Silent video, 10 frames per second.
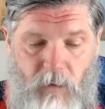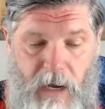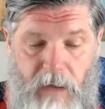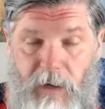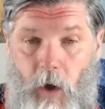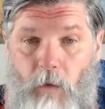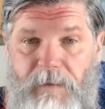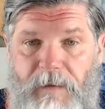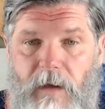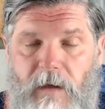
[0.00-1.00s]
While I would
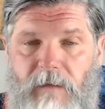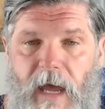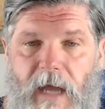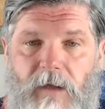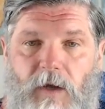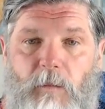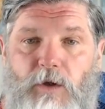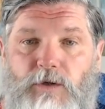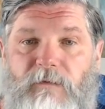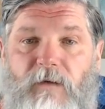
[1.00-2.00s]
hope that
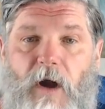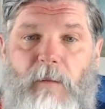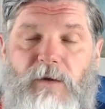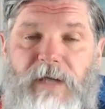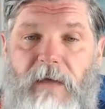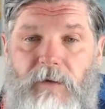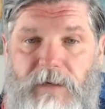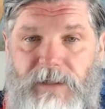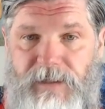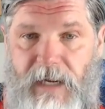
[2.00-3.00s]
commercial farmers and their
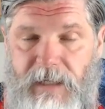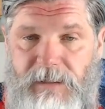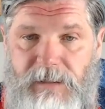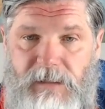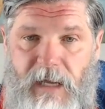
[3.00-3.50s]
descendants,